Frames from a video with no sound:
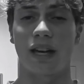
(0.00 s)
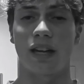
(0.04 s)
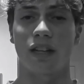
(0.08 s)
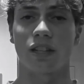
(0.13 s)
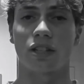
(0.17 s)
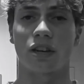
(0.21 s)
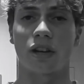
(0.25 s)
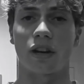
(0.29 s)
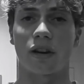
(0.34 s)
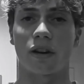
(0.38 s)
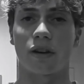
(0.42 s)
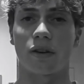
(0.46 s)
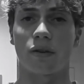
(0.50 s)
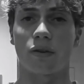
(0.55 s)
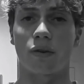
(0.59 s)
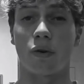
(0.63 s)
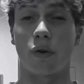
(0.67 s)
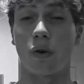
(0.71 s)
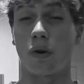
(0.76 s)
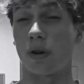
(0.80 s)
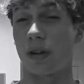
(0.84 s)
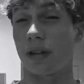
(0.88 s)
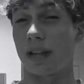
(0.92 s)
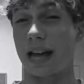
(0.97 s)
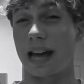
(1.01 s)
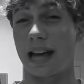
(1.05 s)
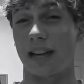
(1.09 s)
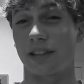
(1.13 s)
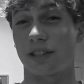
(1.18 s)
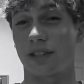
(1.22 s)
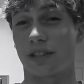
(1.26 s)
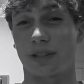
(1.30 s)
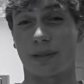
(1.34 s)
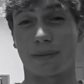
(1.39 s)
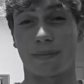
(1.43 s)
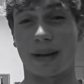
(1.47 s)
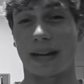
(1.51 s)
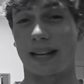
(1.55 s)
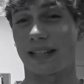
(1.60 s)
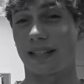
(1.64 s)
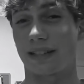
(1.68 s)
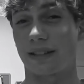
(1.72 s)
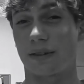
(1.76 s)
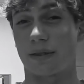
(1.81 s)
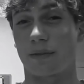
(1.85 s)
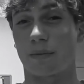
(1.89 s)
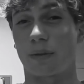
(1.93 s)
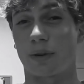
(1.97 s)
So, or large,
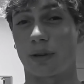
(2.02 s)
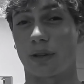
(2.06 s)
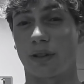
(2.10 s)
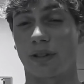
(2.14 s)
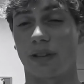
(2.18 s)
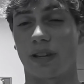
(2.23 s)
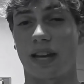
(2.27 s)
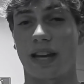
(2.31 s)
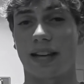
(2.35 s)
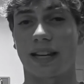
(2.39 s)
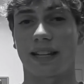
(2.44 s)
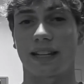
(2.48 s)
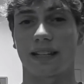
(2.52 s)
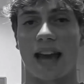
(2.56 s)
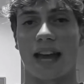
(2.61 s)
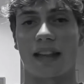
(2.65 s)
depending on what you like.